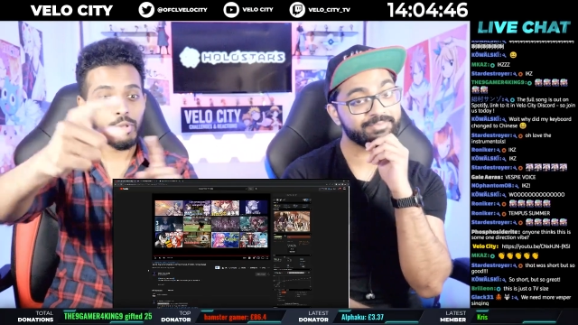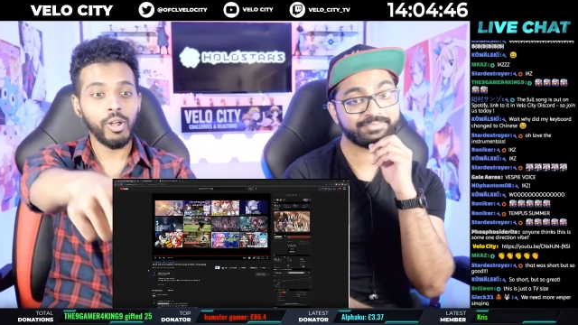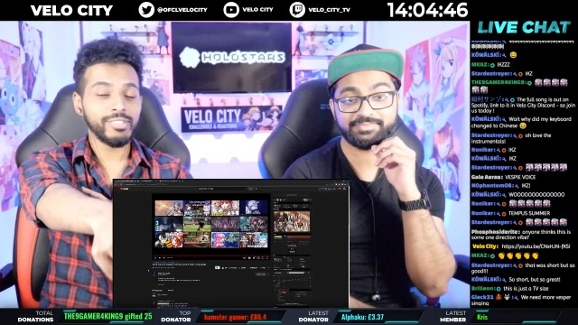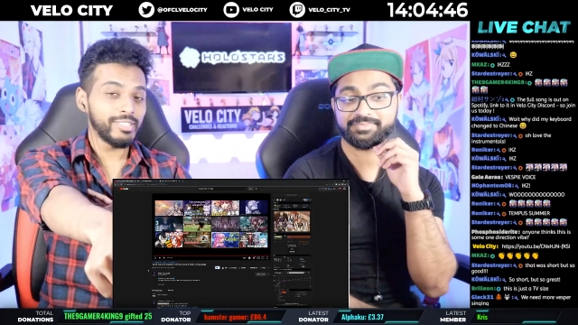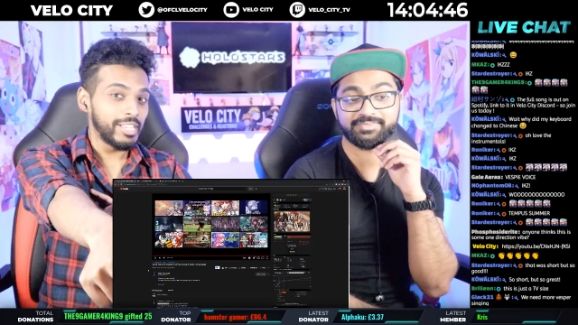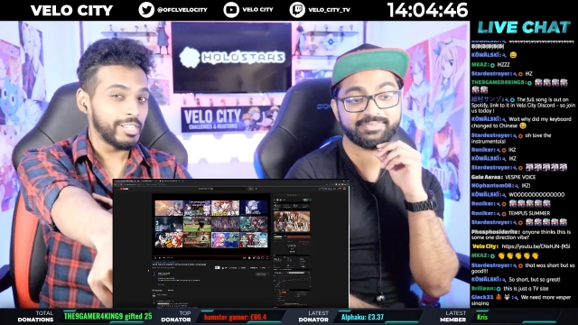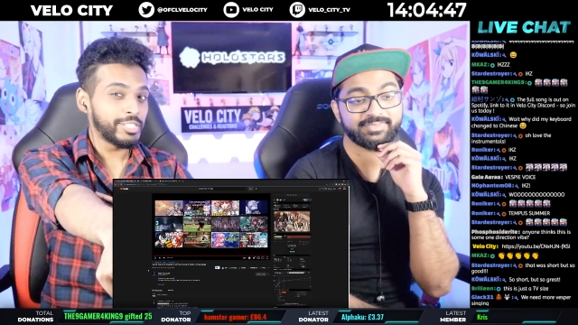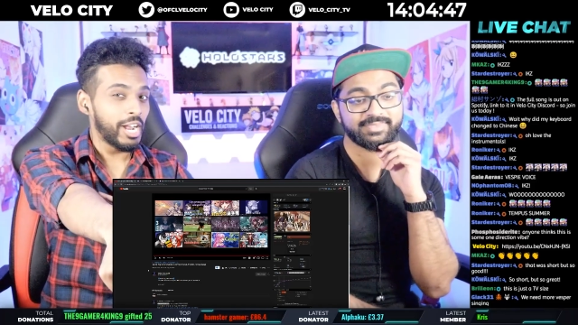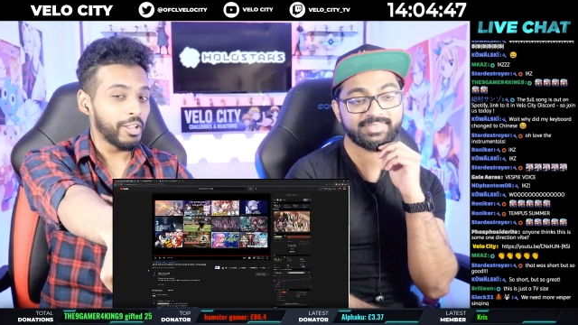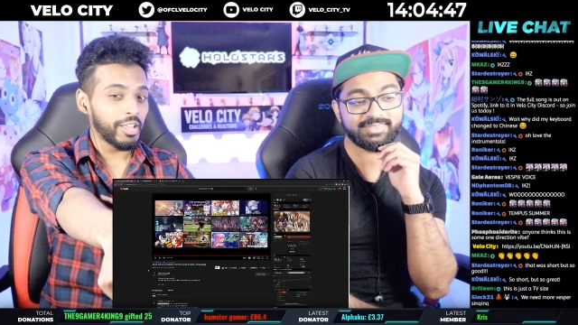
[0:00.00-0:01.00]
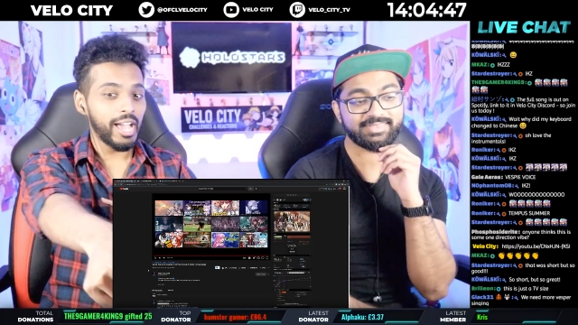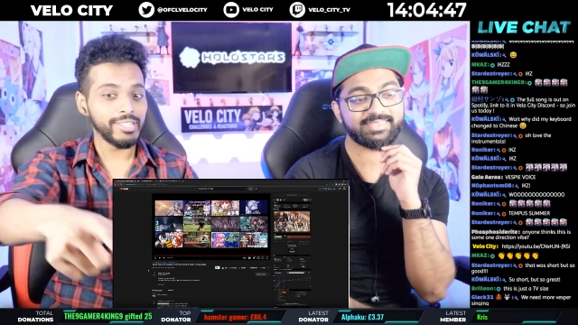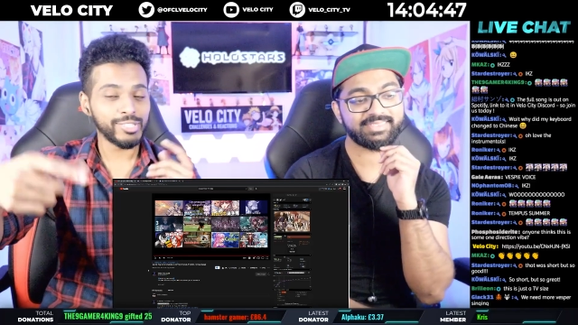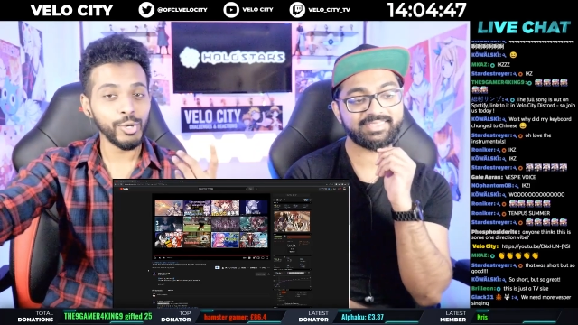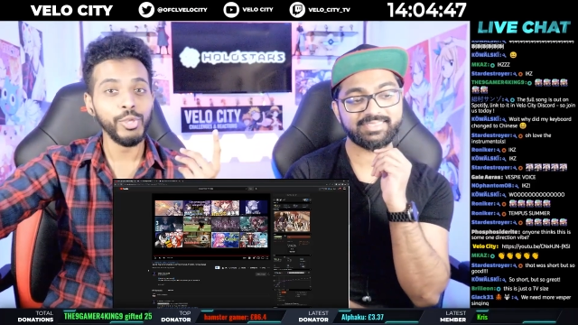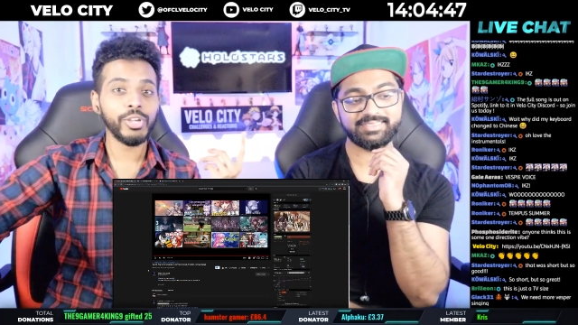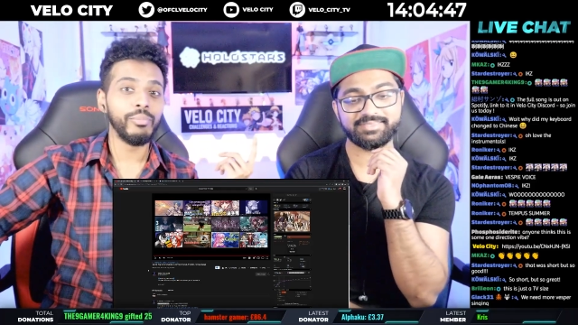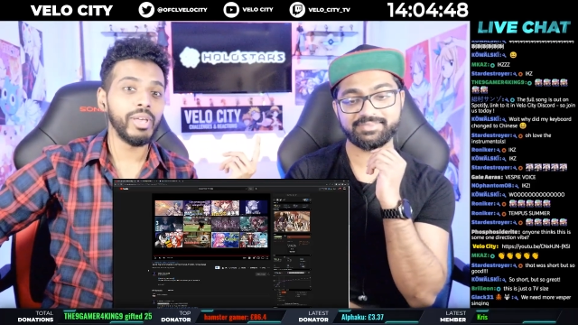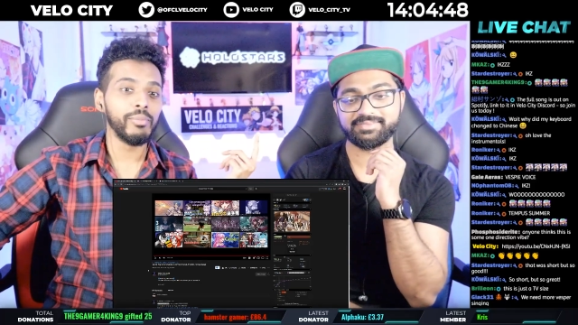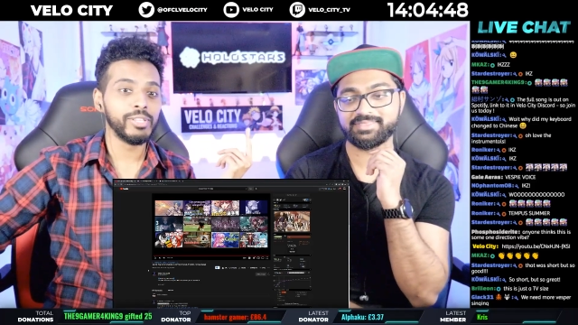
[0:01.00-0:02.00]
Speaker 1: to the HoloStars English channel, guys, so you can be up
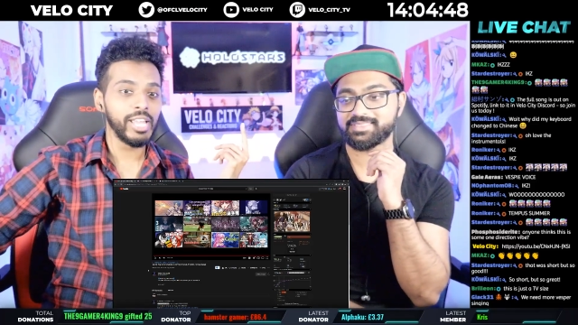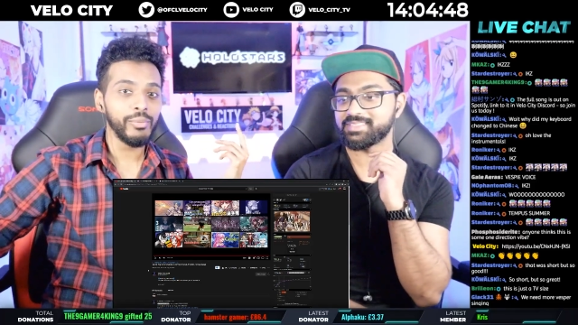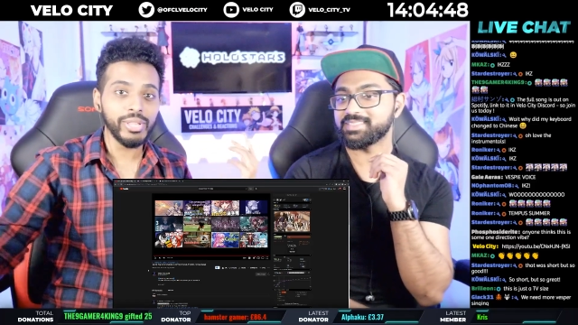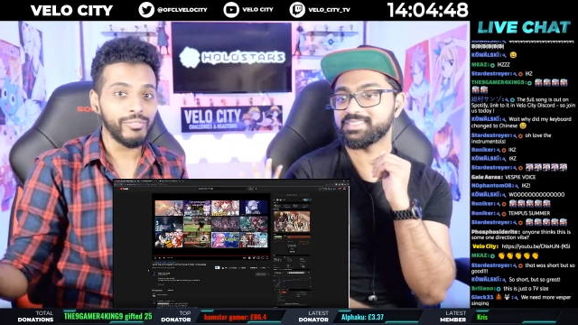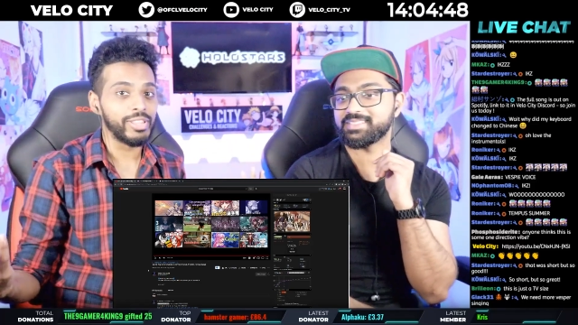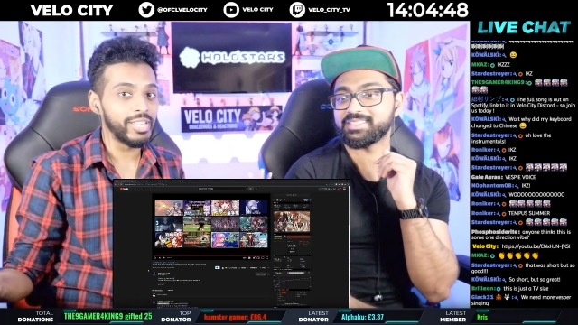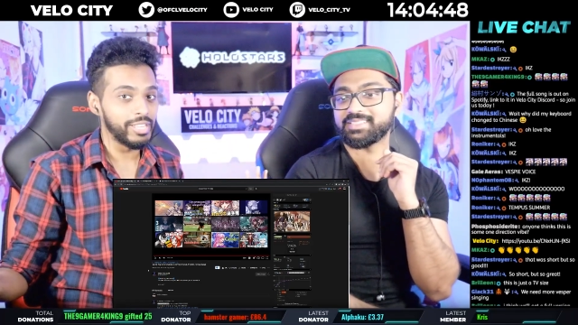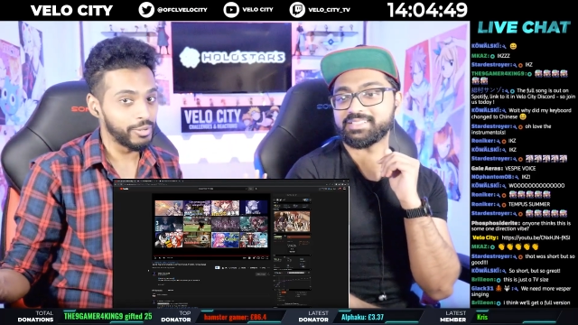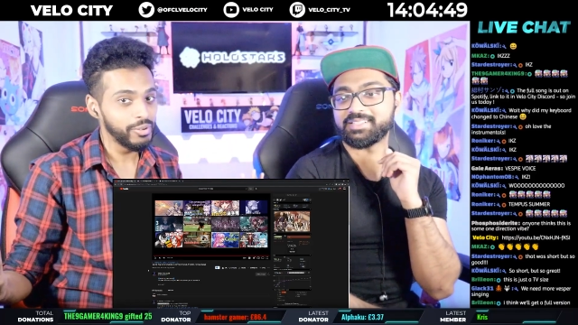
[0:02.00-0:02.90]
to date with everything that they do.